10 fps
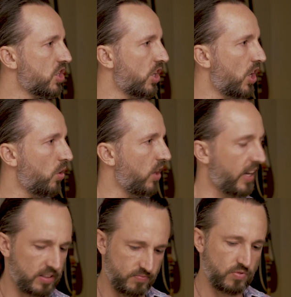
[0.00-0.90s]
you know,
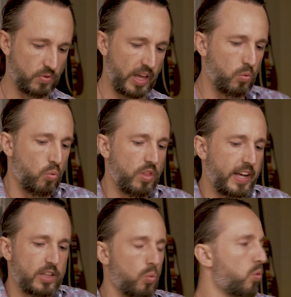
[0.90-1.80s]
like a like
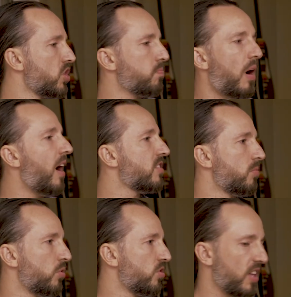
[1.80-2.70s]
like the worst
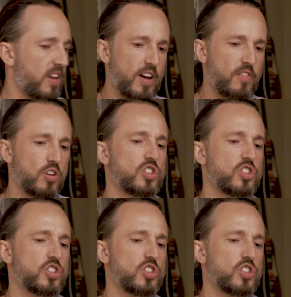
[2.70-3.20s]
possible slave ever,